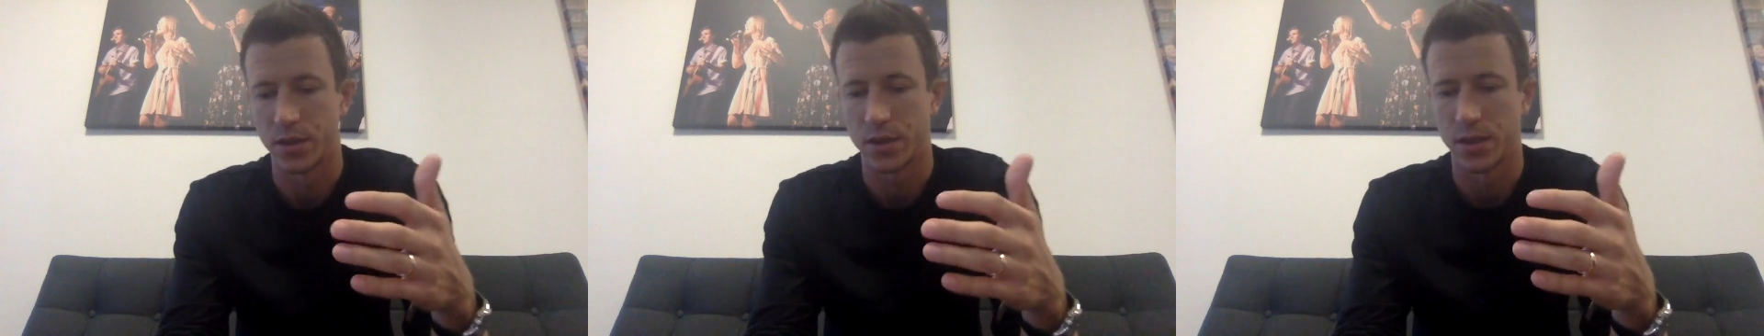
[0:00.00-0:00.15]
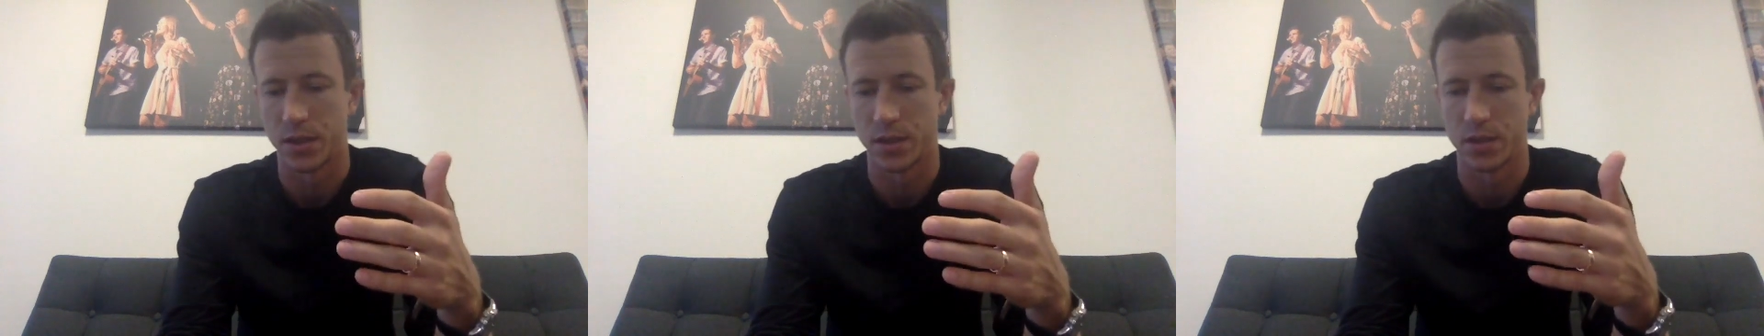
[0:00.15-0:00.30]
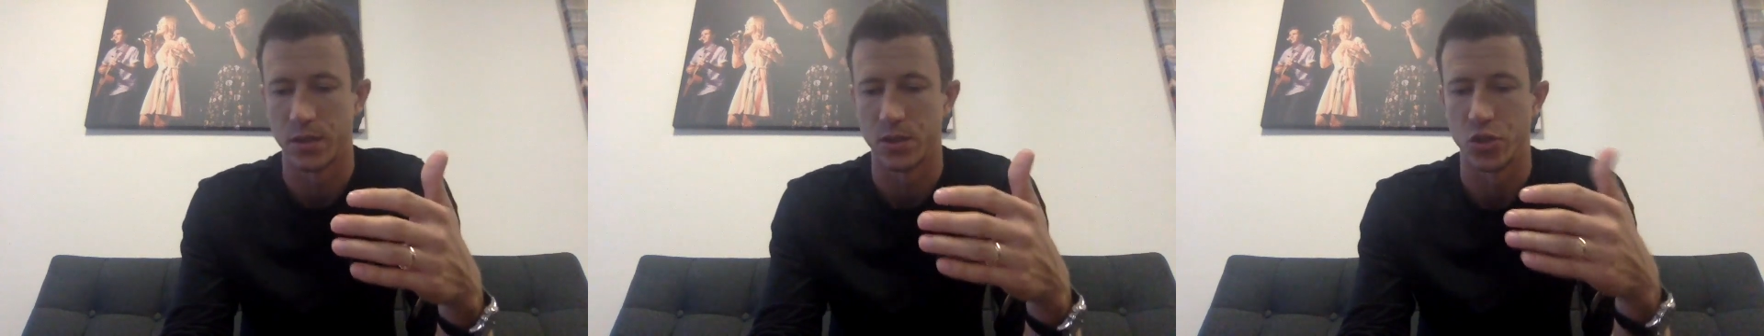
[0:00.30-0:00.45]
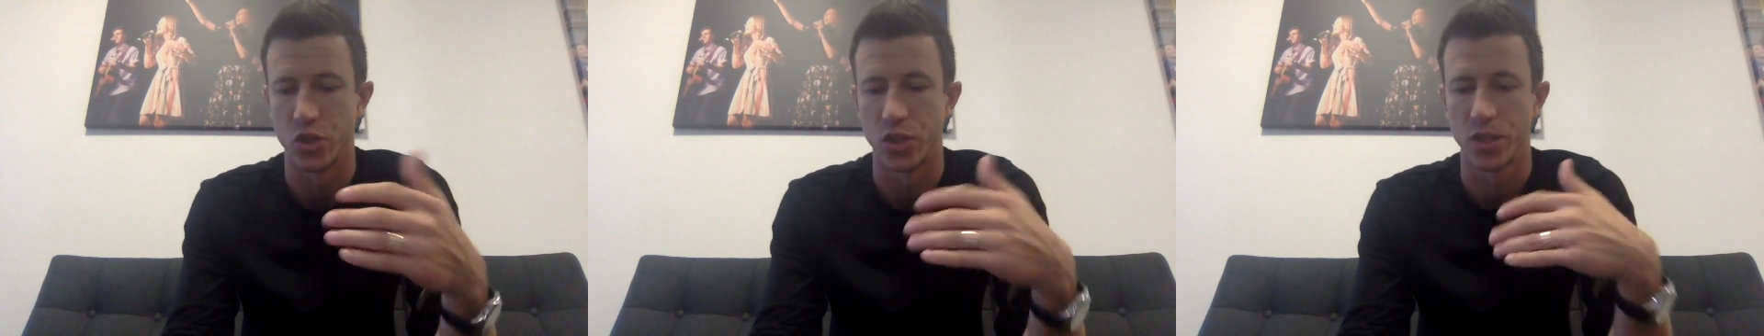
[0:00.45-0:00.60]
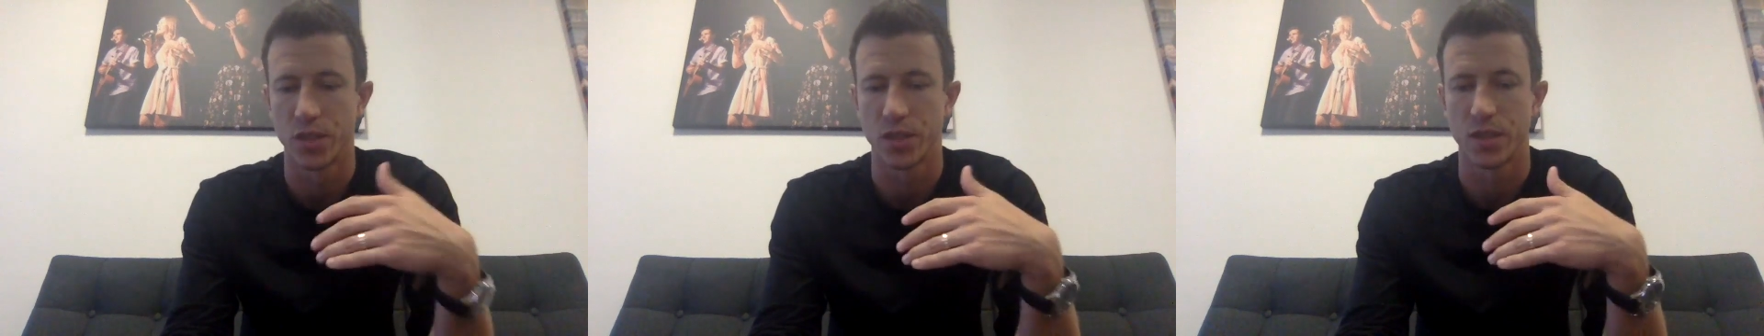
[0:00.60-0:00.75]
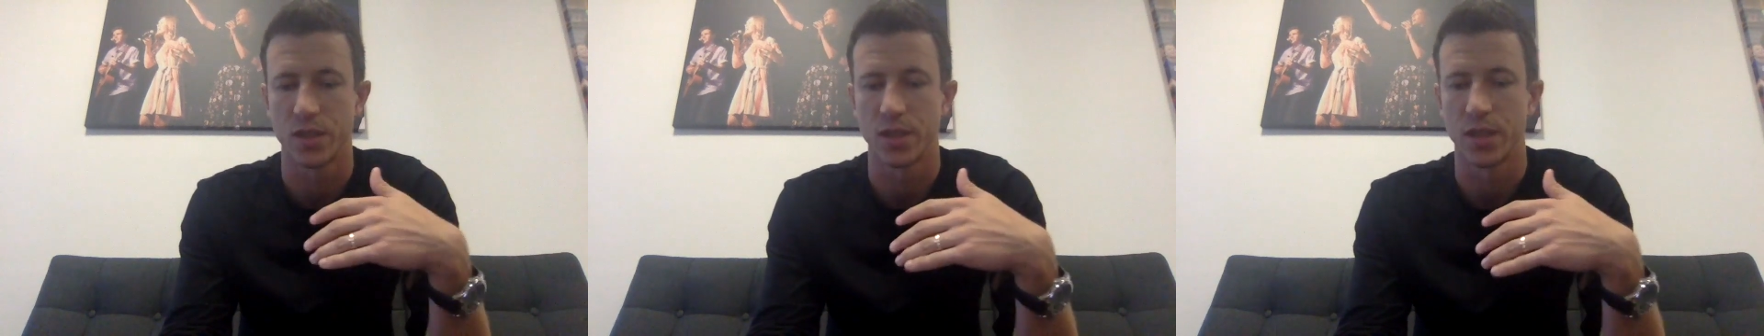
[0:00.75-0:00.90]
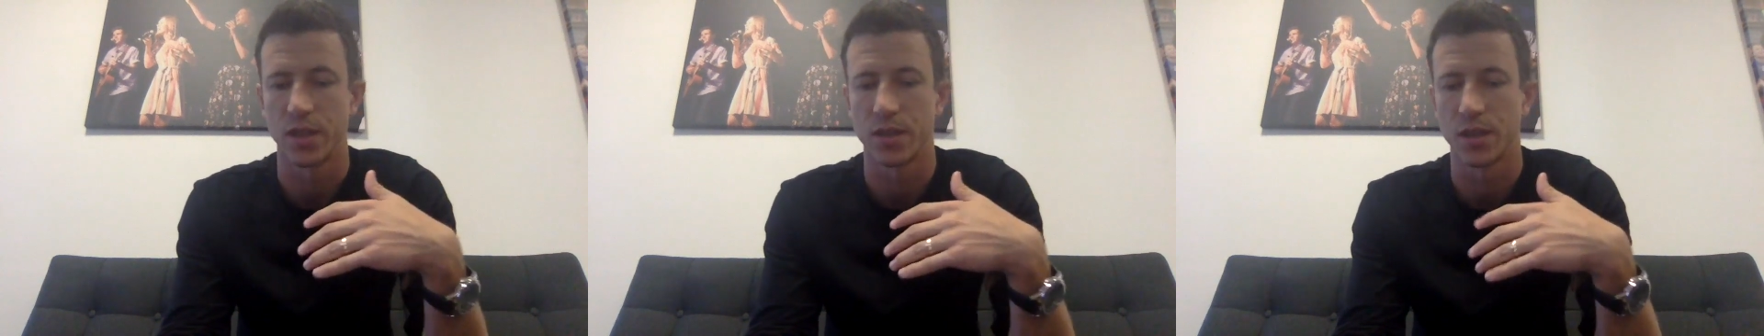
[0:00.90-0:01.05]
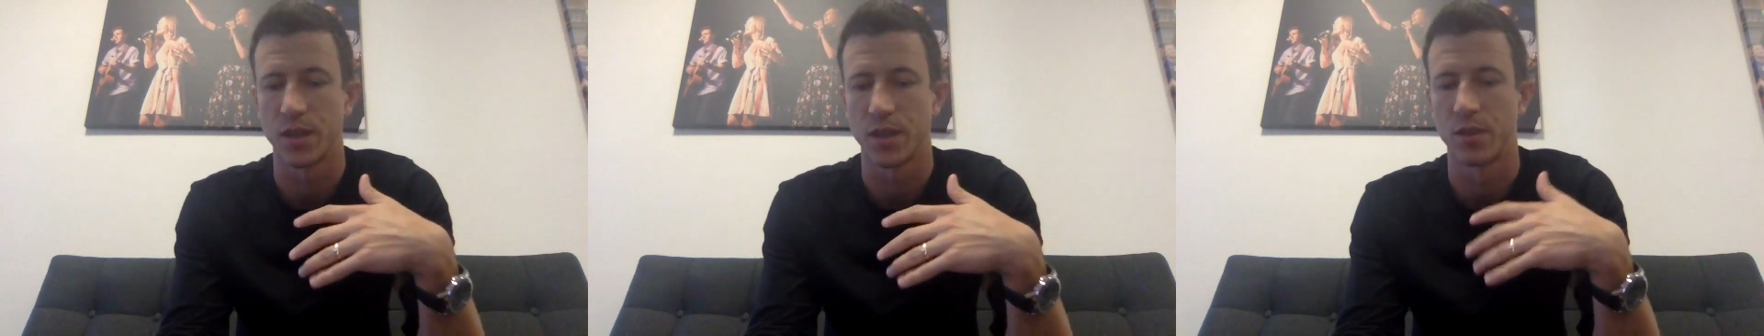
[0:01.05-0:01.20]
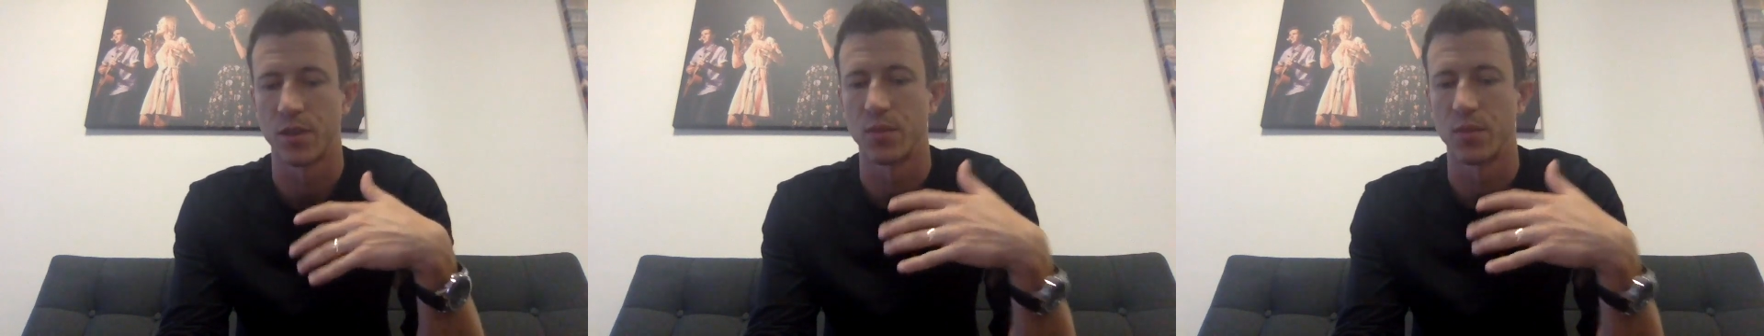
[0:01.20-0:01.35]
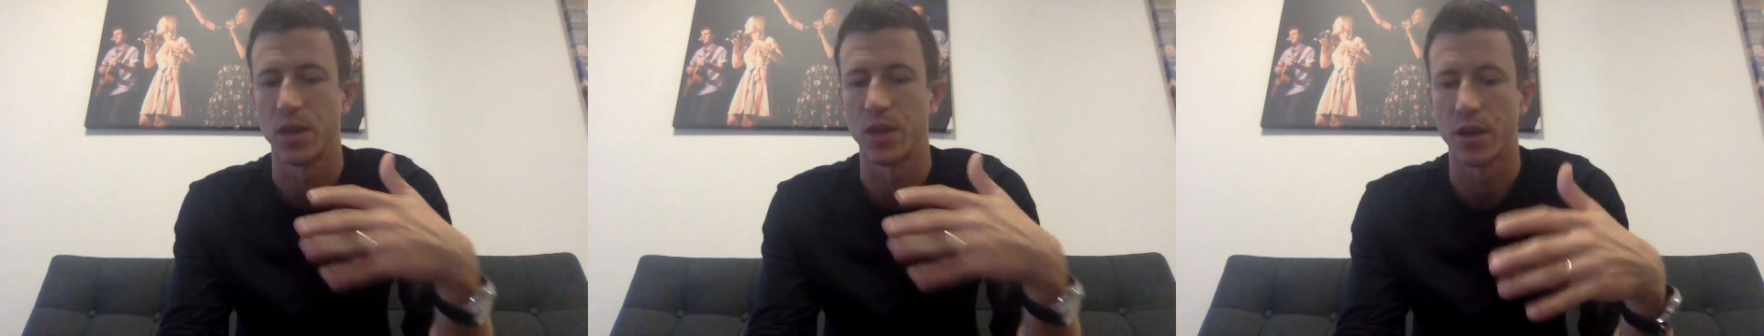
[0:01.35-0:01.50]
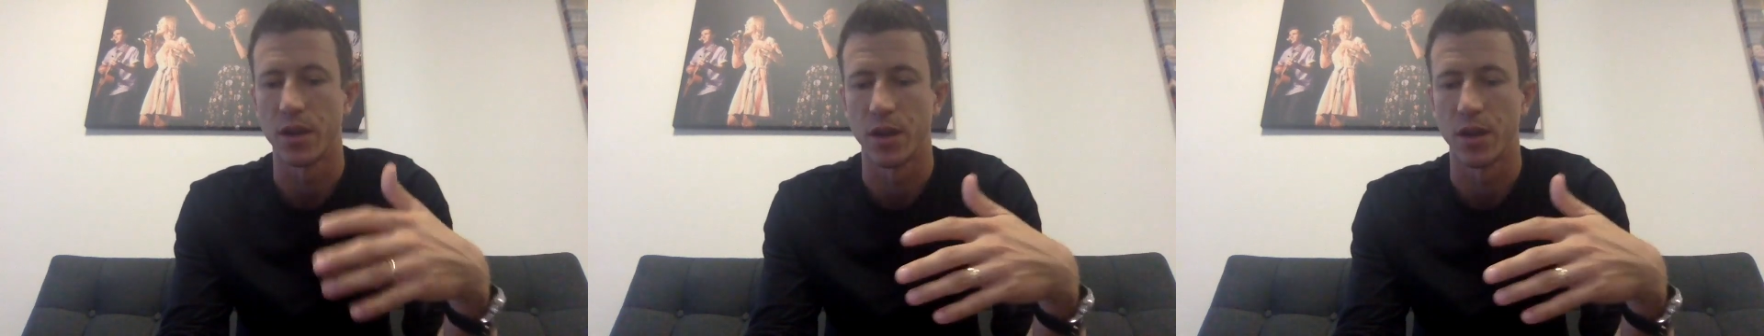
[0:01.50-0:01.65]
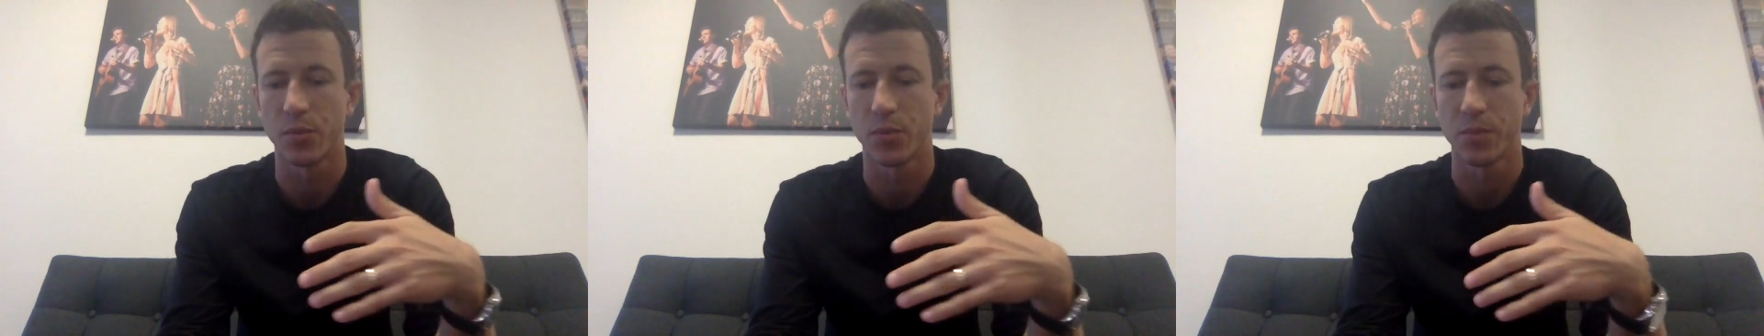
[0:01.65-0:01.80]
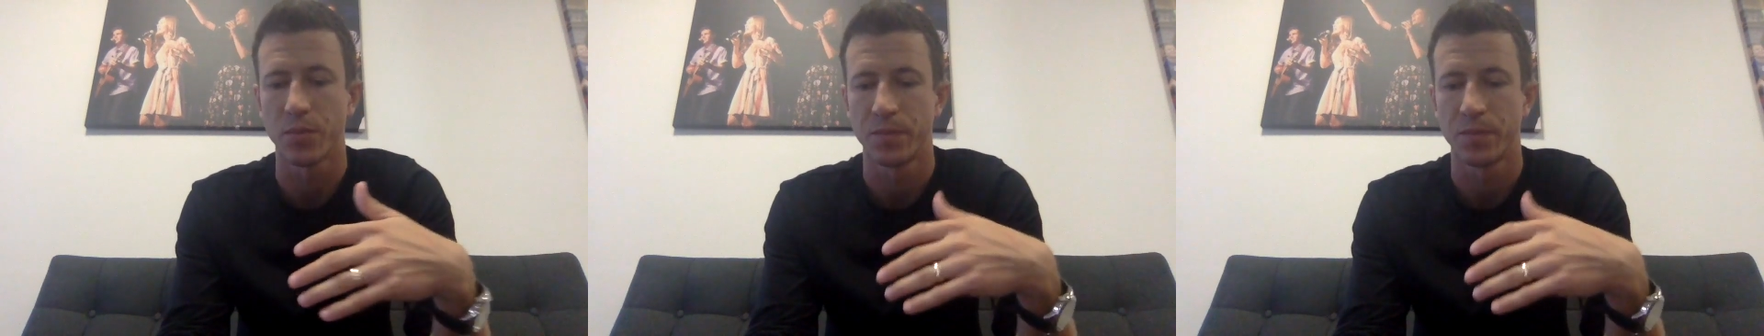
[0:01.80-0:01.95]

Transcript: It says that Jesus said to him, Get up,